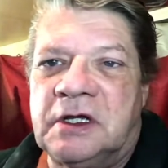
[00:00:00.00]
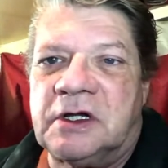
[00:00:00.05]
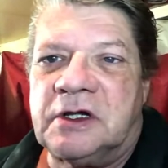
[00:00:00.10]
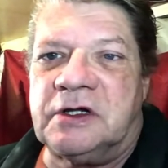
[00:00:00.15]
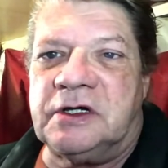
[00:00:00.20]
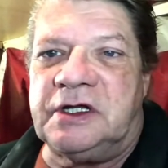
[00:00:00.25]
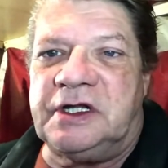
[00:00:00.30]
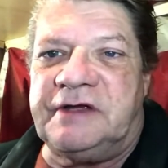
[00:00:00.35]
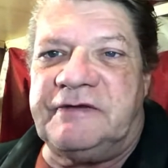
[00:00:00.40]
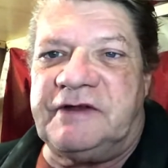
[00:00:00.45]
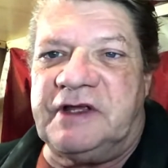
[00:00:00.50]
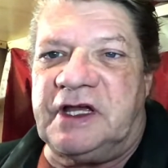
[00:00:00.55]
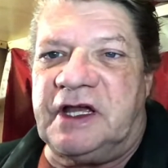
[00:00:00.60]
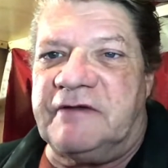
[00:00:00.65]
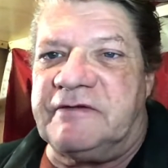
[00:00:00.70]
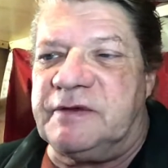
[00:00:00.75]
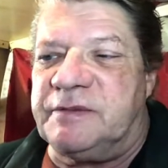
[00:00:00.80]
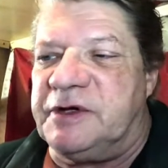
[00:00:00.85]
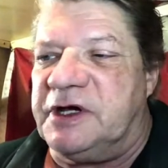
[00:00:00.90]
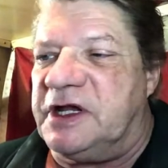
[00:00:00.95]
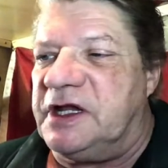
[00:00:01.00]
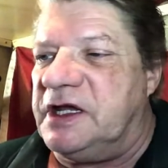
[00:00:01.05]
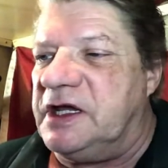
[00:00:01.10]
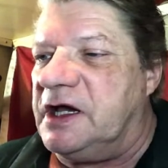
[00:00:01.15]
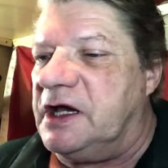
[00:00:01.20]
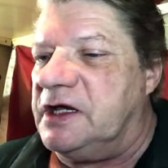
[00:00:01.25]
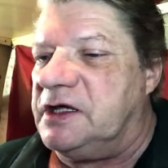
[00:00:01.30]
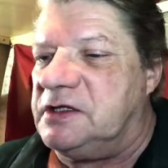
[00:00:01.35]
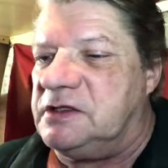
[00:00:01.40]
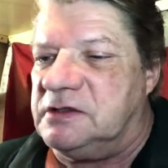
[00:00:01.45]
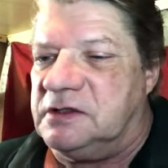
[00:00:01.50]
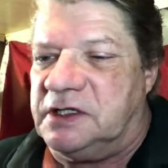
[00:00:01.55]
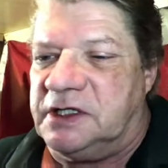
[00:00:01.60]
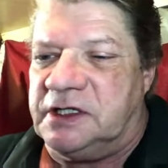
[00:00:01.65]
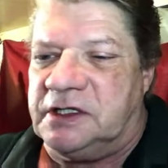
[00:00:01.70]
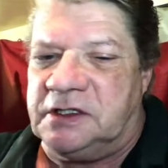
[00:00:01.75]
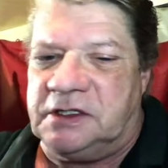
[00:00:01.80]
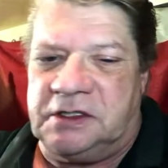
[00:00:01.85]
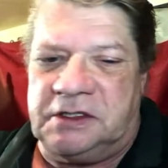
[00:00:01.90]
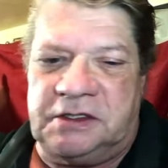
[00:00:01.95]
Good evening, everybody. How you
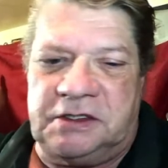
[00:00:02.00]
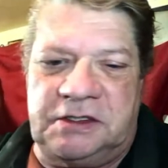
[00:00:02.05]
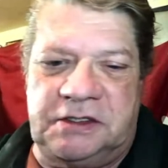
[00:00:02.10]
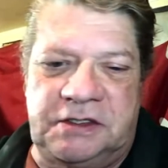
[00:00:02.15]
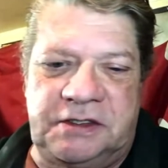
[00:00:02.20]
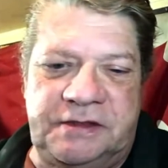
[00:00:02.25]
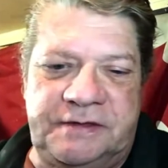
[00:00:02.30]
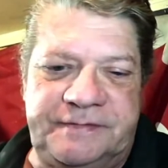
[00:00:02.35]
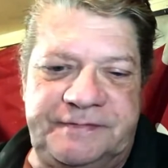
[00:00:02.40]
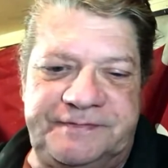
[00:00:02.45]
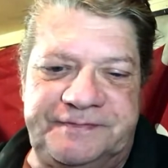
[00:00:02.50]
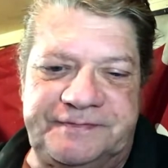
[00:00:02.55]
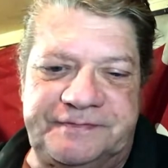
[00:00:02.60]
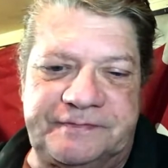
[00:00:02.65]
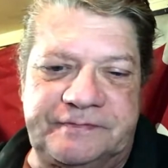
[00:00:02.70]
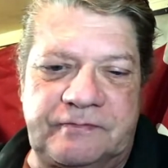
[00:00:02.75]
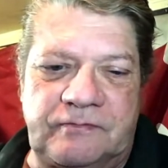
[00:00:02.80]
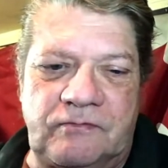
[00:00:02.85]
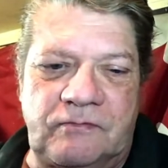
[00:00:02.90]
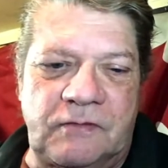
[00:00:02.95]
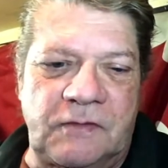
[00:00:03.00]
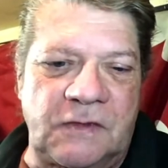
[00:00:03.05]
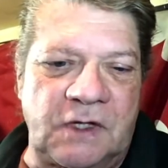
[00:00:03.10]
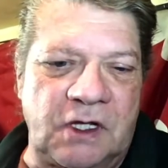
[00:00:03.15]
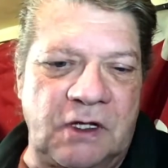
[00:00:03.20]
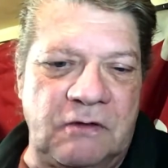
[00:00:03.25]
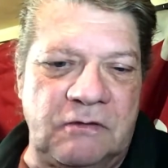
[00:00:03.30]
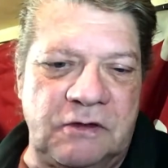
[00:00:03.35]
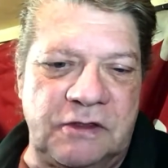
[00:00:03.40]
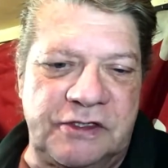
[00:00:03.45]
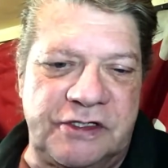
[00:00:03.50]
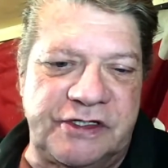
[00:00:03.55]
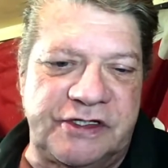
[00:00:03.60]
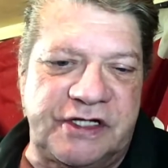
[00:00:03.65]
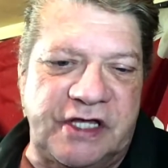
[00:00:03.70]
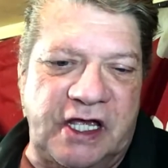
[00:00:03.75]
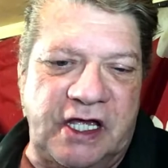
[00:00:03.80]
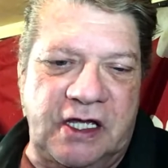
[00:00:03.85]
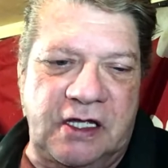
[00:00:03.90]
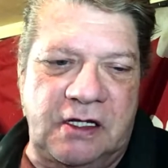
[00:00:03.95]
doing? We're
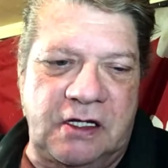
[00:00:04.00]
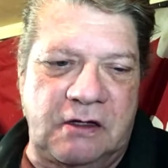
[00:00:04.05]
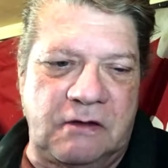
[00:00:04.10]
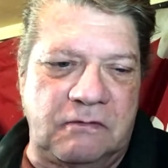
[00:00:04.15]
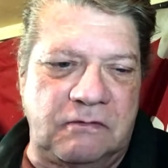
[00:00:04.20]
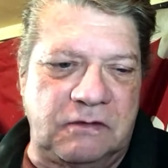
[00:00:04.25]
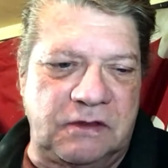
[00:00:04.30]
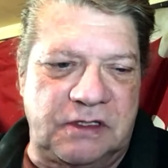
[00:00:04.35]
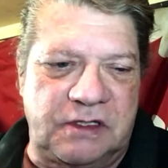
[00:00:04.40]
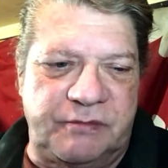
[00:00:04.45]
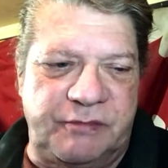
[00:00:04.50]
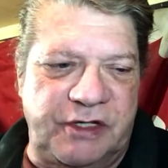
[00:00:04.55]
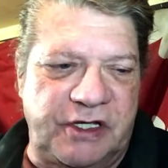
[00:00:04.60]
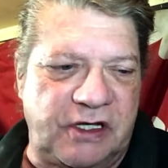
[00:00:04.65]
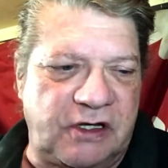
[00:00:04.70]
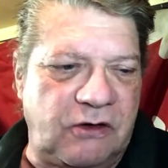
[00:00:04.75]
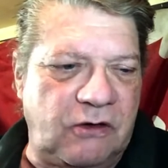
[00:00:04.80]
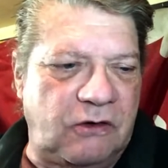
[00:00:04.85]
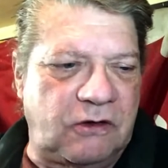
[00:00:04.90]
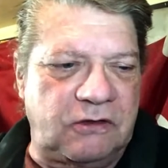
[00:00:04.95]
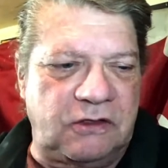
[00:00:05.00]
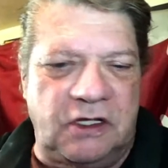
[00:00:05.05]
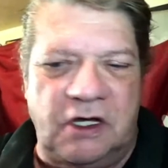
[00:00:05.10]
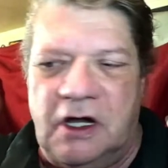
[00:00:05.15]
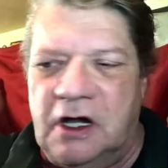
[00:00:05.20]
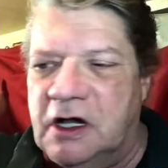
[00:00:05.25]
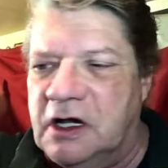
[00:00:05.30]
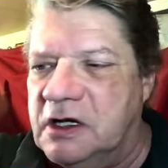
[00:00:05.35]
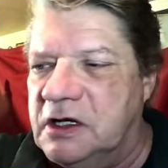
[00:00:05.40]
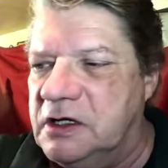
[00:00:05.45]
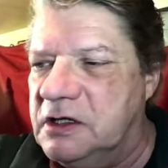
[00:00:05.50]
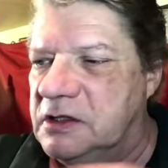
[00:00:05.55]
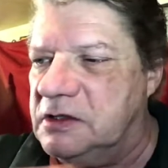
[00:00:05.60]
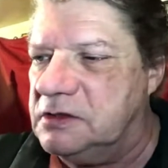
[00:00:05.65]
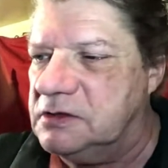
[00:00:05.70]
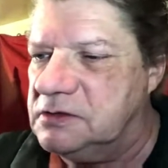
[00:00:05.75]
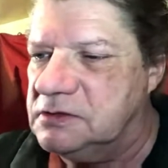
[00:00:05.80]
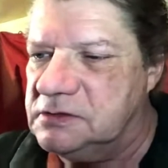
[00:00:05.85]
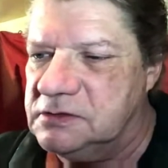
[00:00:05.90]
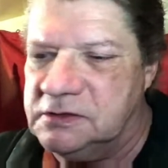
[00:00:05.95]
just hanging out with the big Cocoa Dog.
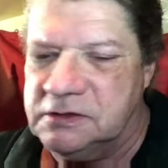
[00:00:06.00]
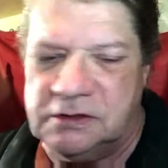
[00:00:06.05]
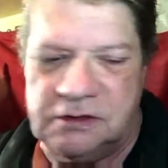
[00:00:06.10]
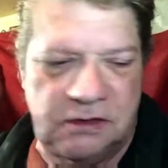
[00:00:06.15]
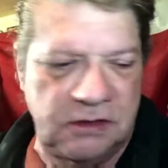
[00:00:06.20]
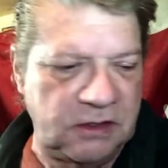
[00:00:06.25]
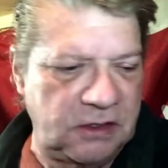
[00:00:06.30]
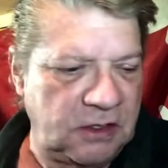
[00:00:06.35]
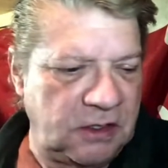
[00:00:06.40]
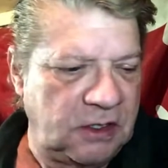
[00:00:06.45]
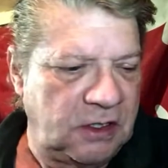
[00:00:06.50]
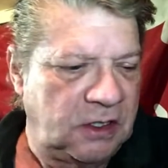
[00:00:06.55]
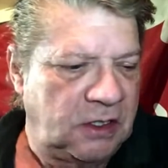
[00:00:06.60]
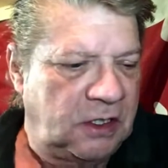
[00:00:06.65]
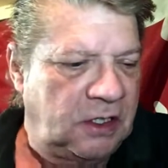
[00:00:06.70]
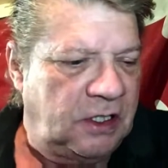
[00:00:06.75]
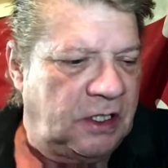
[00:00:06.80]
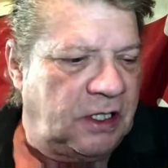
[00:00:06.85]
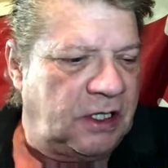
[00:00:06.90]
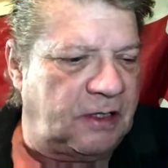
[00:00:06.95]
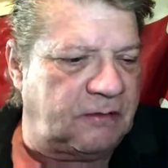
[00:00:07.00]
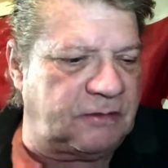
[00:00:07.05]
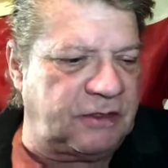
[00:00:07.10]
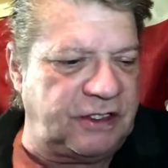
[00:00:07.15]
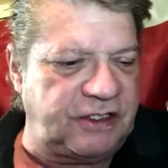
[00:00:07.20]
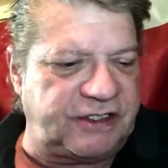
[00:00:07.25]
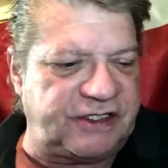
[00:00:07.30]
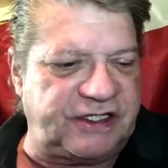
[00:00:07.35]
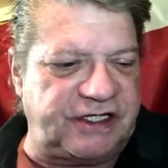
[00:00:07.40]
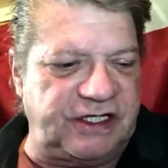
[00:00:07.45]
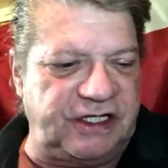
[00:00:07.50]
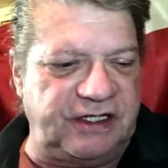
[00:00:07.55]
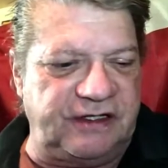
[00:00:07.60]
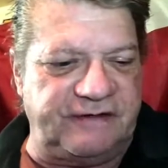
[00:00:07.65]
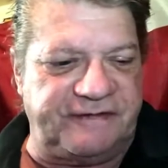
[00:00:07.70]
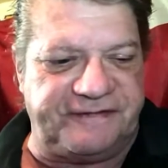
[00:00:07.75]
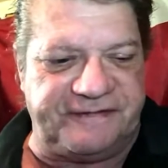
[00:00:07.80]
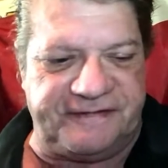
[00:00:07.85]
I'm gonna see if